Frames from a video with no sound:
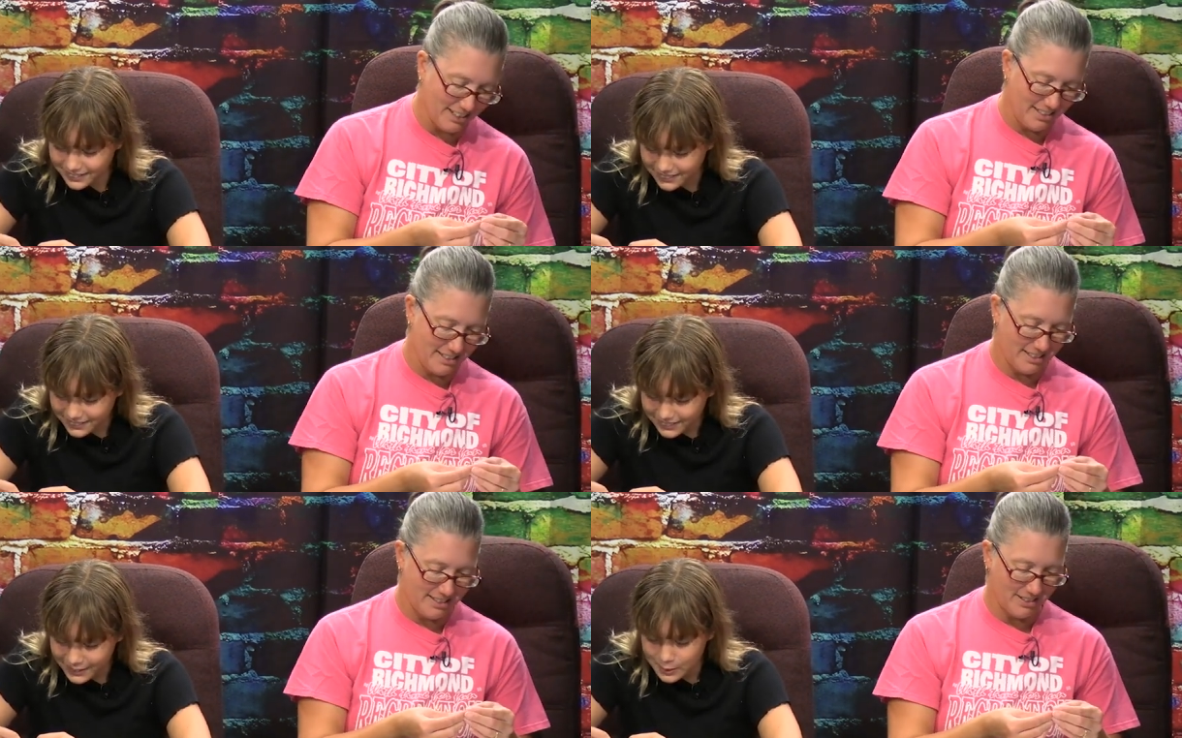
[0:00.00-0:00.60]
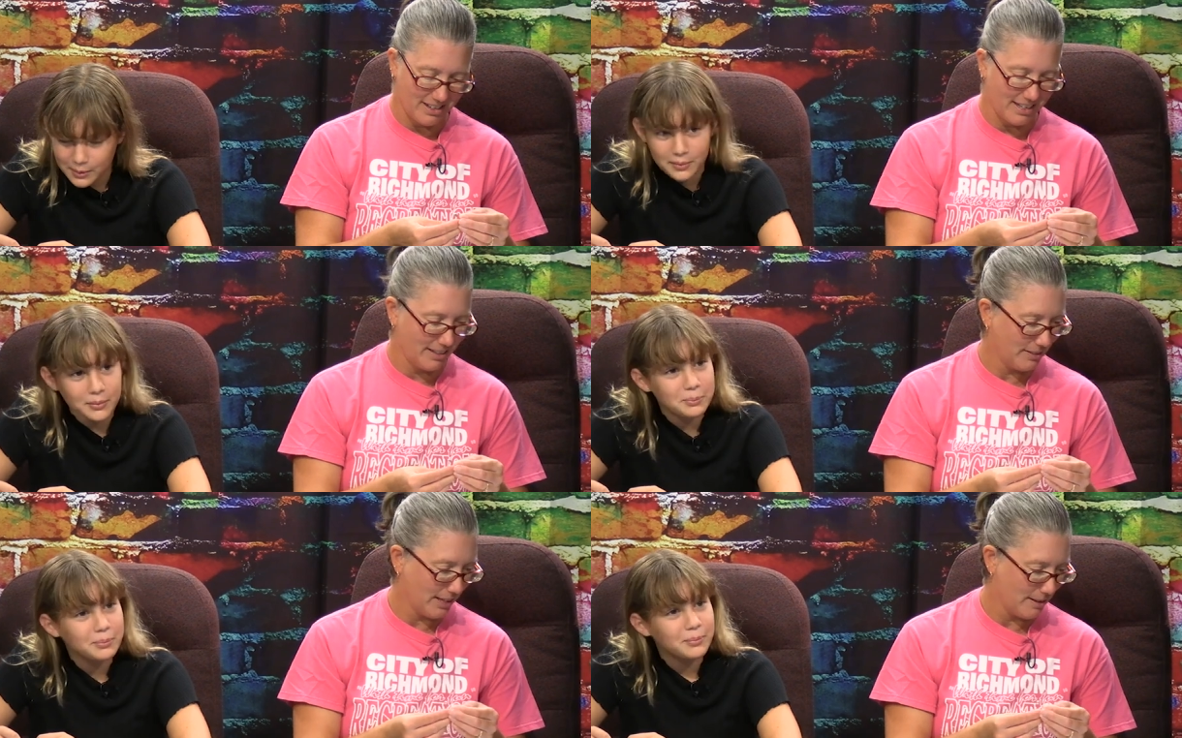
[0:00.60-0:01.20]
Speaker 1: right. So
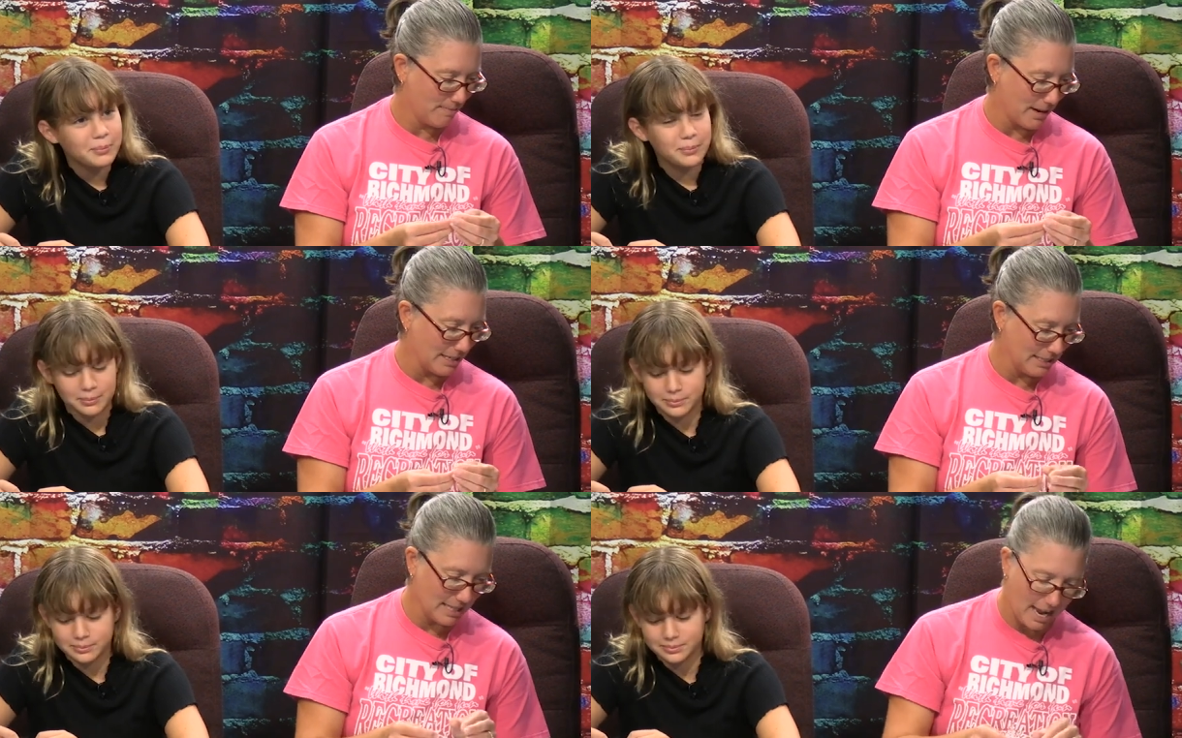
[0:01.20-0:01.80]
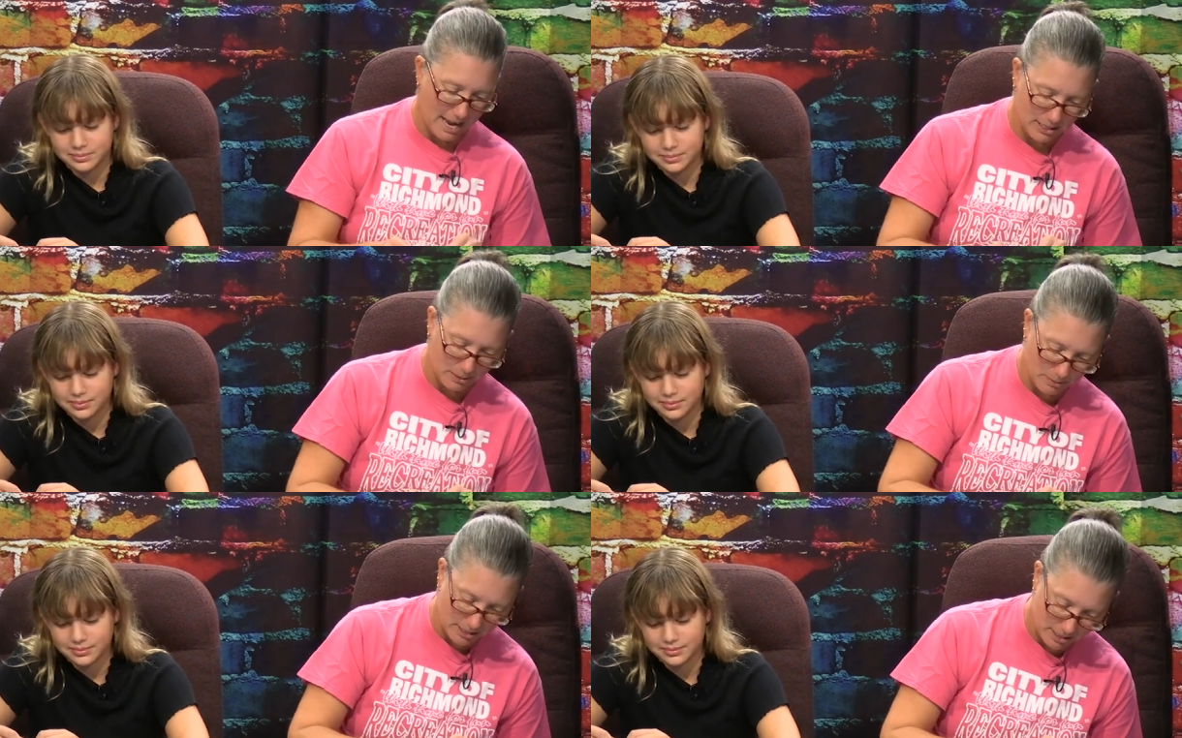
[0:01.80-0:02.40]
I get my
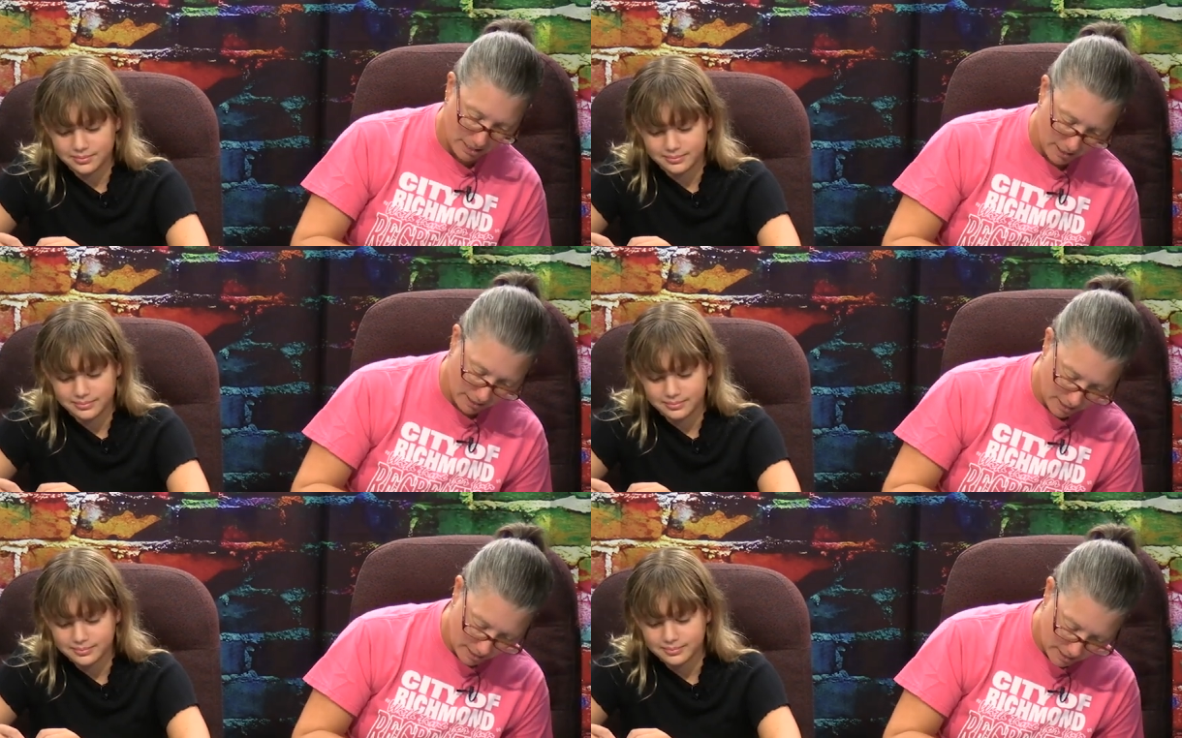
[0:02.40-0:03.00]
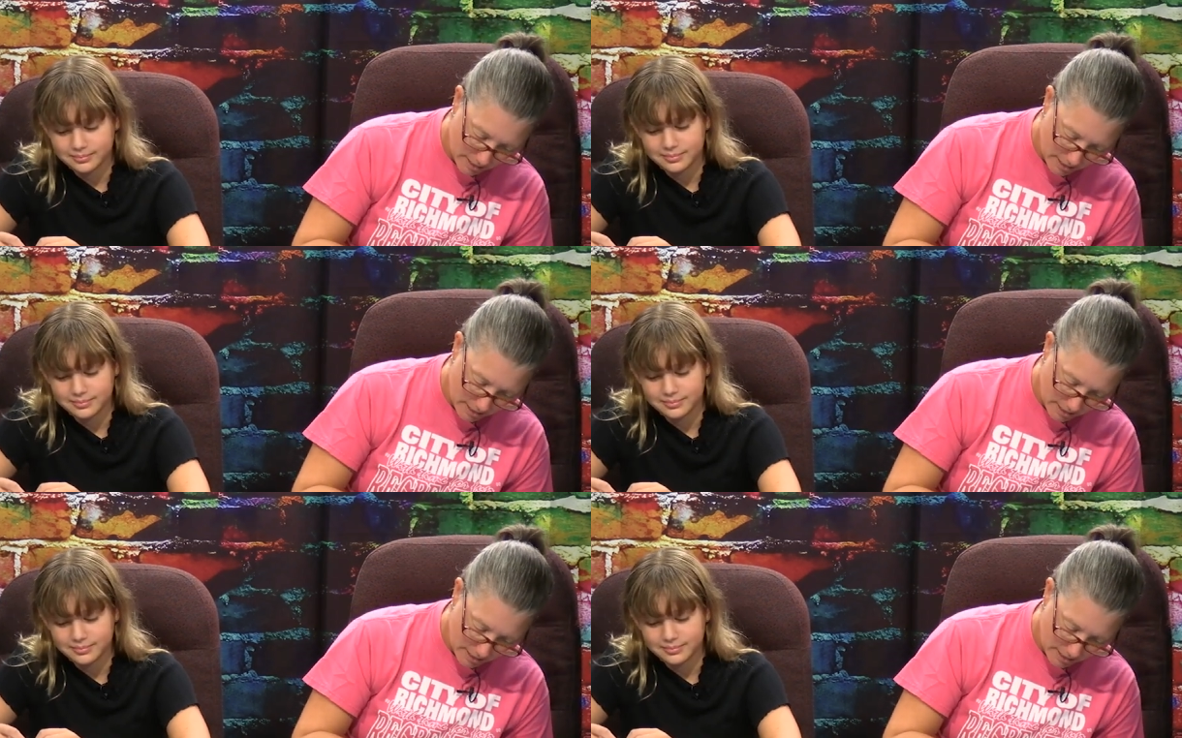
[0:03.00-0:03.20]
last one done.